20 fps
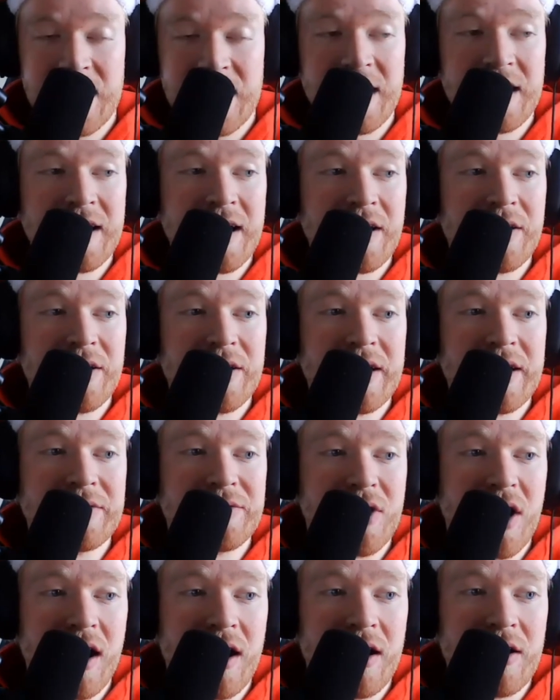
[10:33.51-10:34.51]
and a
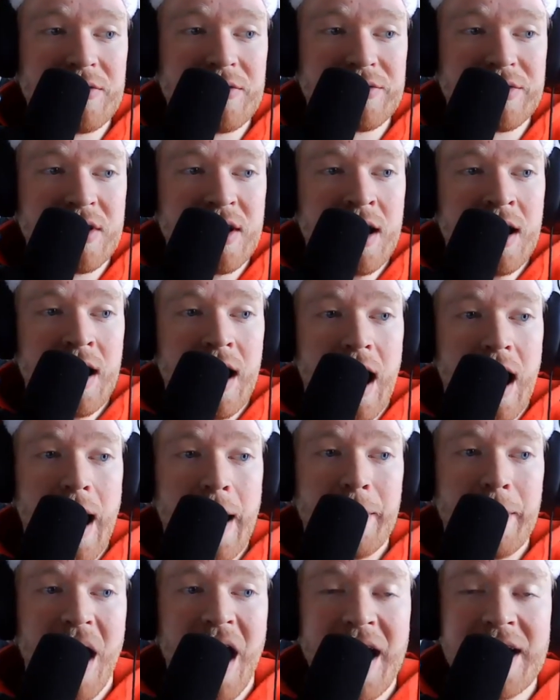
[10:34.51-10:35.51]
narrative of
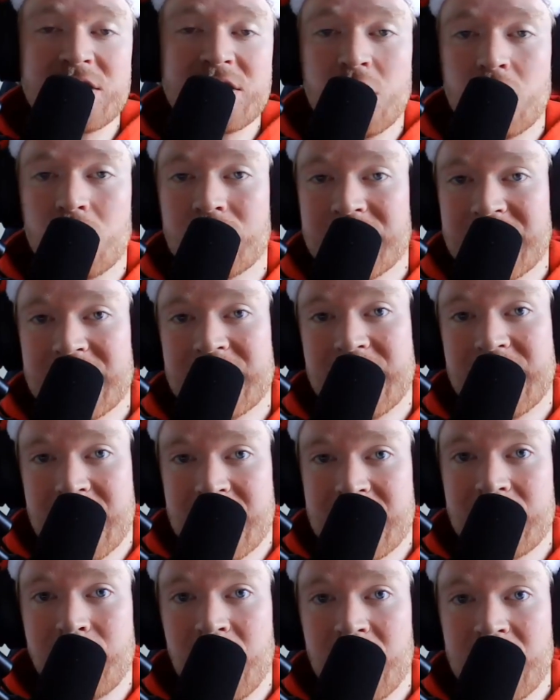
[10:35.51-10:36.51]
I don't need
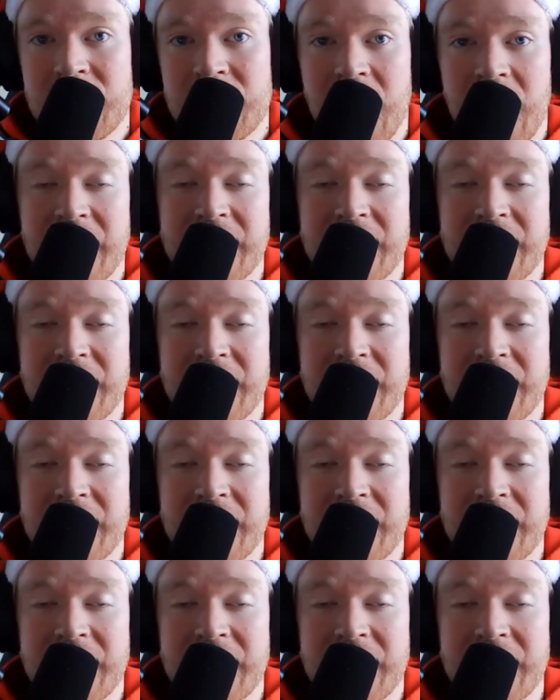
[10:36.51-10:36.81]
anybody.